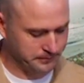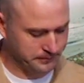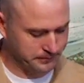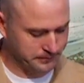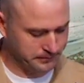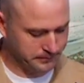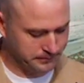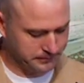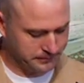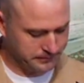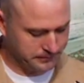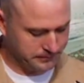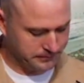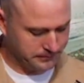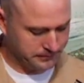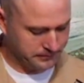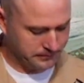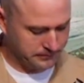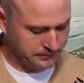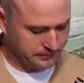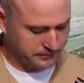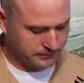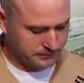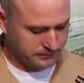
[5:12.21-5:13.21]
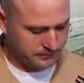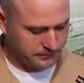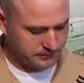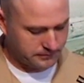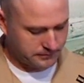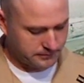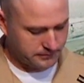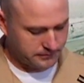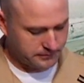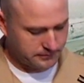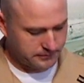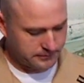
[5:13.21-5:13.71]

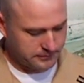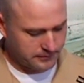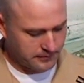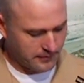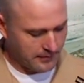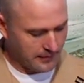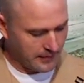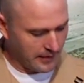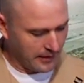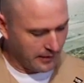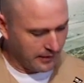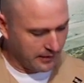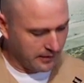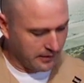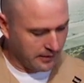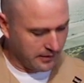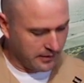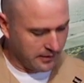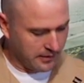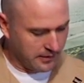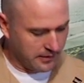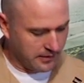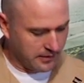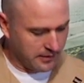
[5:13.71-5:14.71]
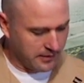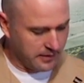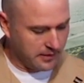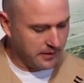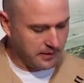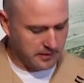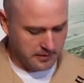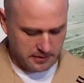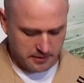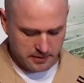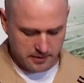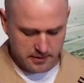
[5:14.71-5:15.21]

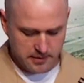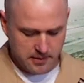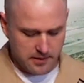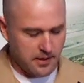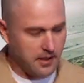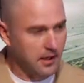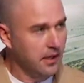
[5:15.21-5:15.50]
[no speech]